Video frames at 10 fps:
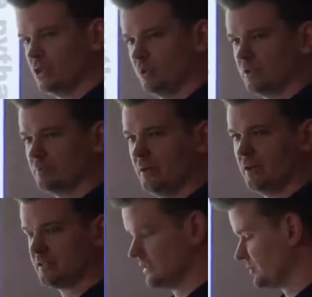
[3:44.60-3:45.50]
to do with this
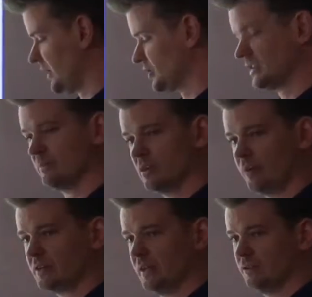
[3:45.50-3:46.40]
because there's actually something in
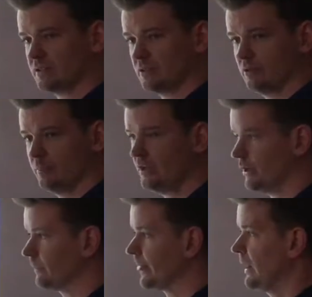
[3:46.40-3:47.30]
the rectangle that's going to
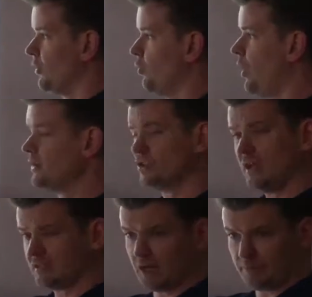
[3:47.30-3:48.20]
appear.
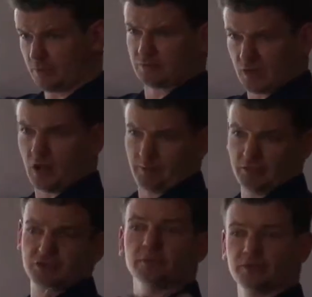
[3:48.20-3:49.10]
There's gonna
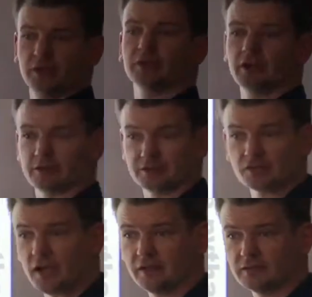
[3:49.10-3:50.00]
be something in there in a
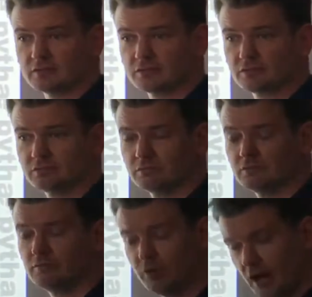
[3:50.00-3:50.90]
second.
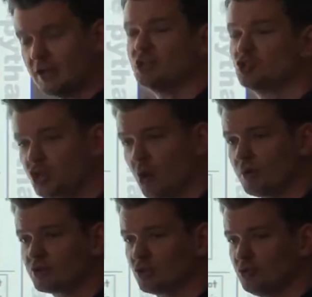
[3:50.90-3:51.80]
But I didn't
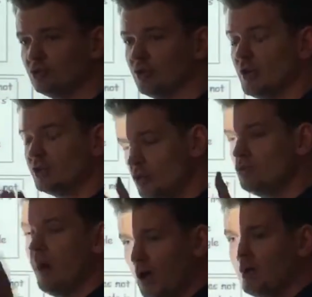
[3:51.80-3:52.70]
show it to you.
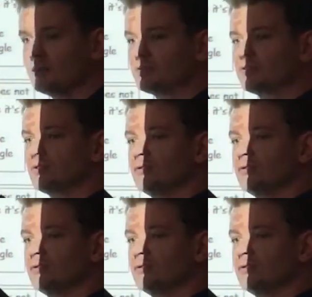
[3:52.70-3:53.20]
You must